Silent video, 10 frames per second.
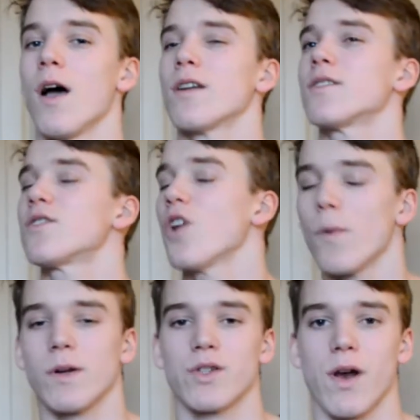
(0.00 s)
so
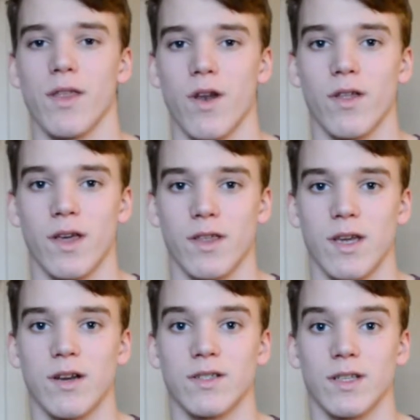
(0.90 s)
much greater than all the other
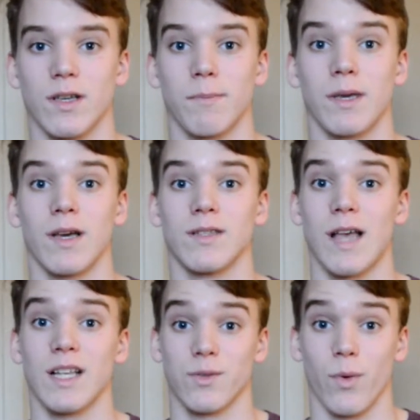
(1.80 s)
years, because
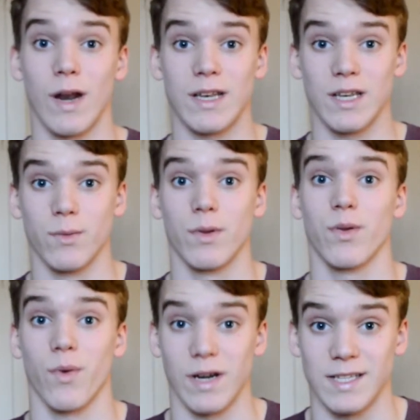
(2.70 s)
that is what I did with
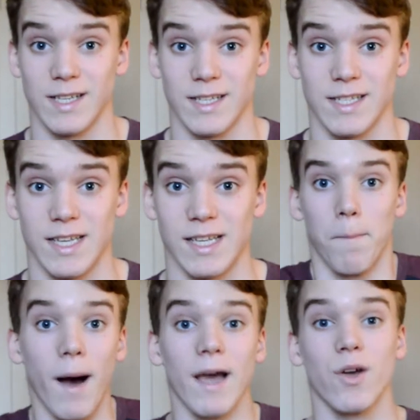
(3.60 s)
2016.
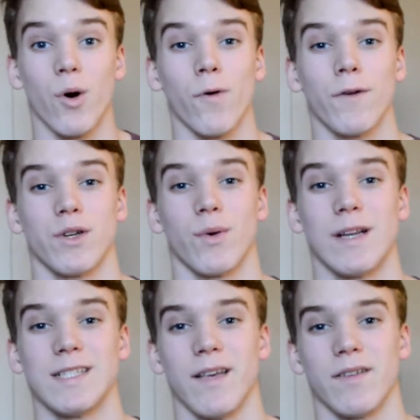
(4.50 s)
My goal for
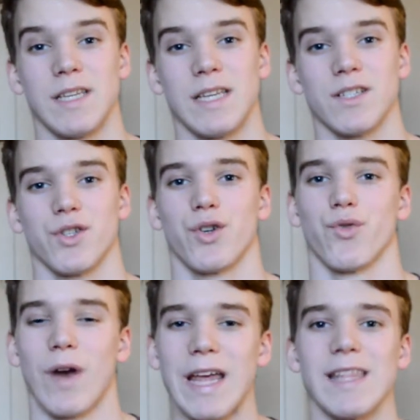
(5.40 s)
2017 is to
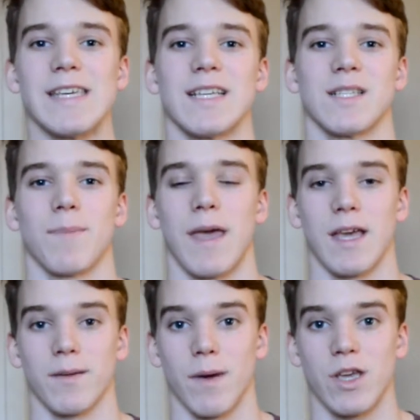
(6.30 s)
greatly
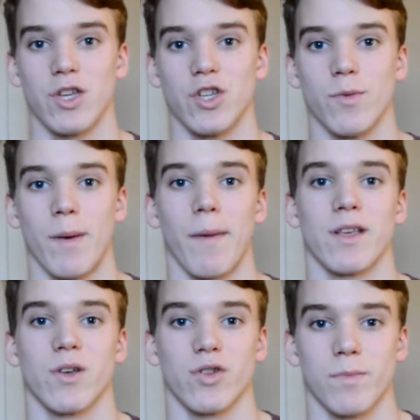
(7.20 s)
expand my YouTube and my
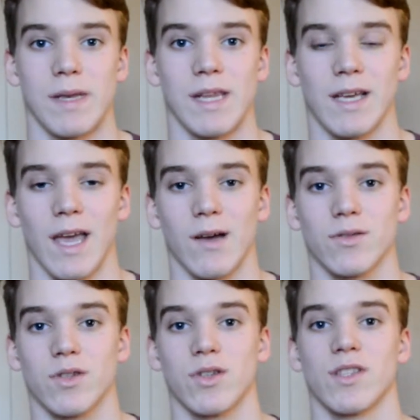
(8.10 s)
social media
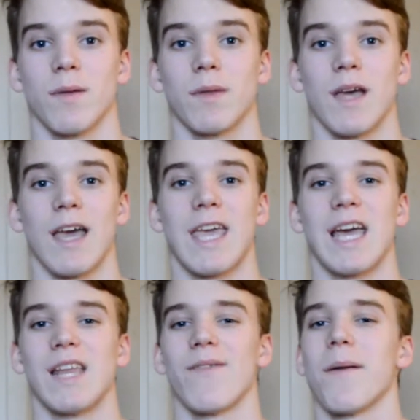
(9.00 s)
accounts to something I
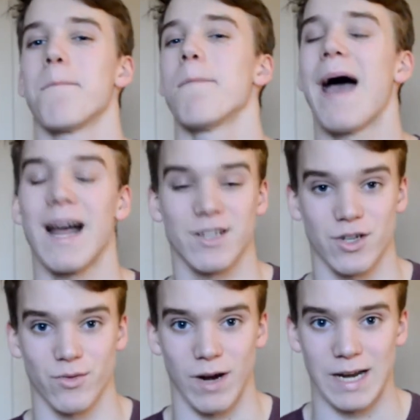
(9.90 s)
can't even
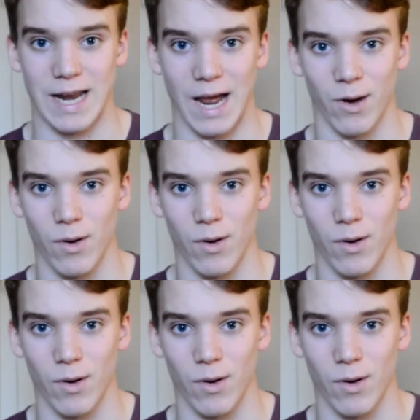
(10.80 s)
imagine right now.